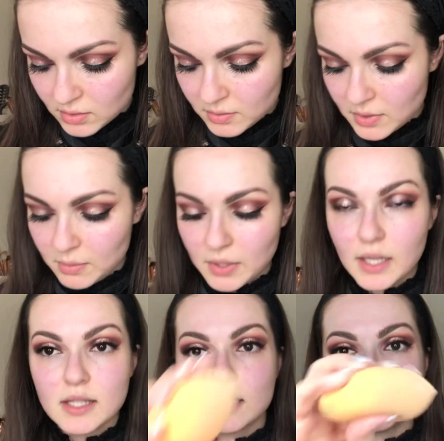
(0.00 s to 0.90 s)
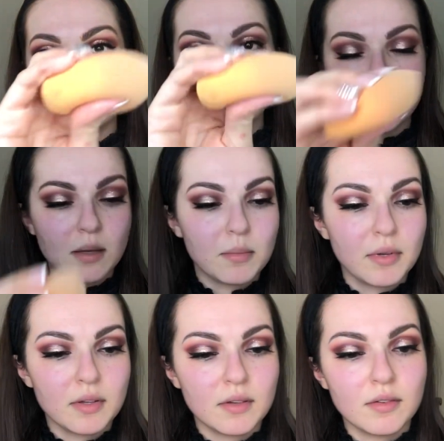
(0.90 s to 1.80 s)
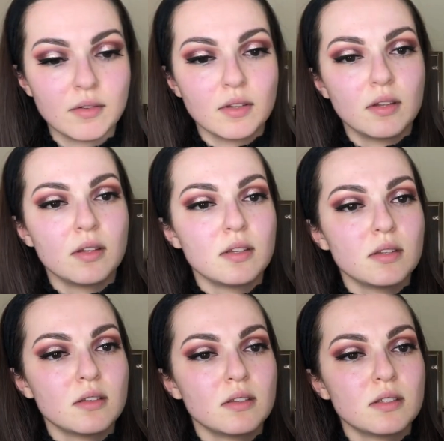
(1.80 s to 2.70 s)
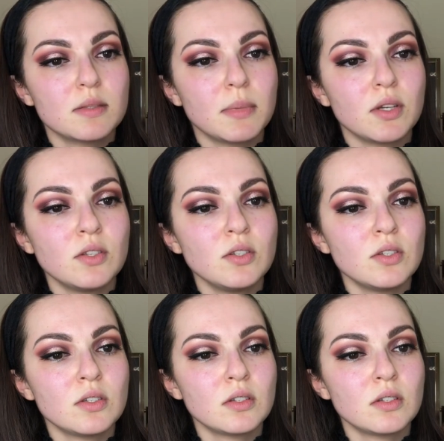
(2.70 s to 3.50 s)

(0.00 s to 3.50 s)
And apply it to my damp sponge.